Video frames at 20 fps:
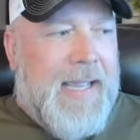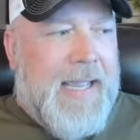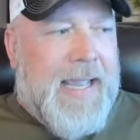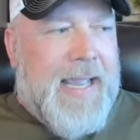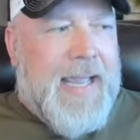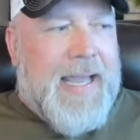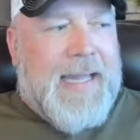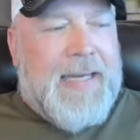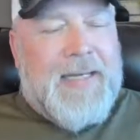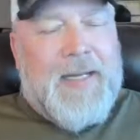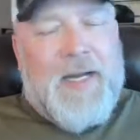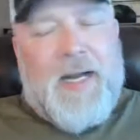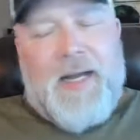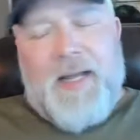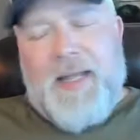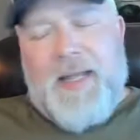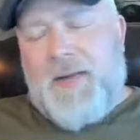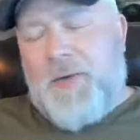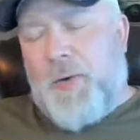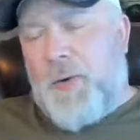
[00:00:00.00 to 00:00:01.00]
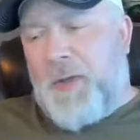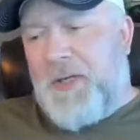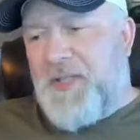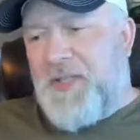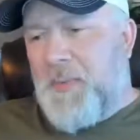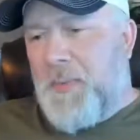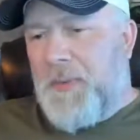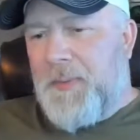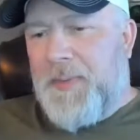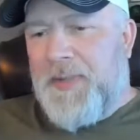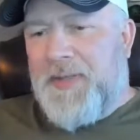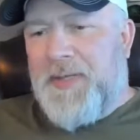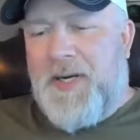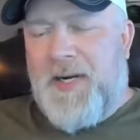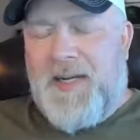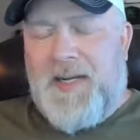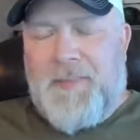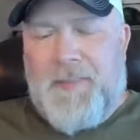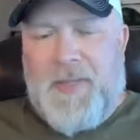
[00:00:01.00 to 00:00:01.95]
and of course, when we talk